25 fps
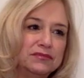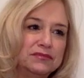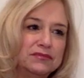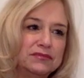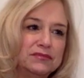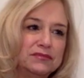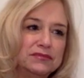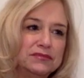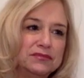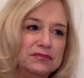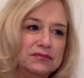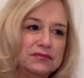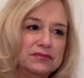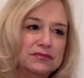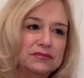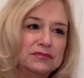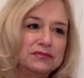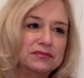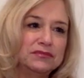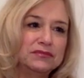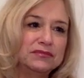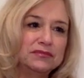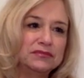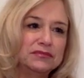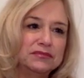
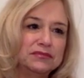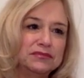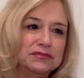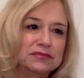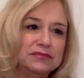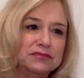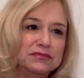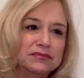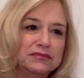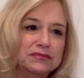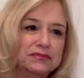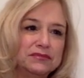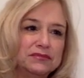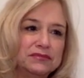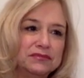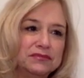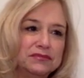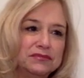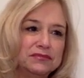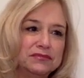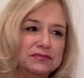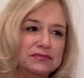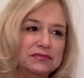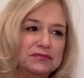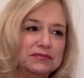
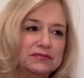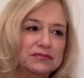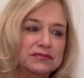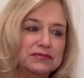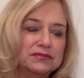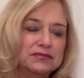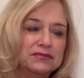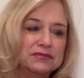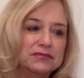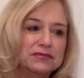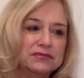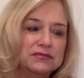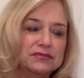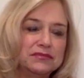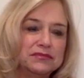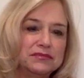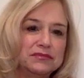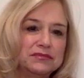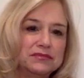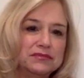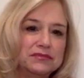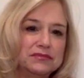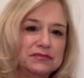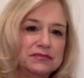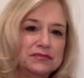
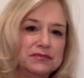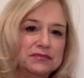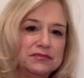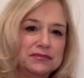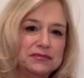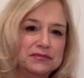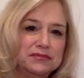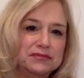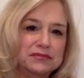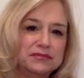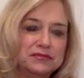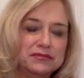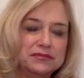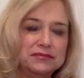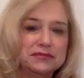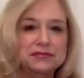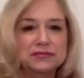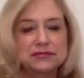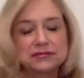(silent)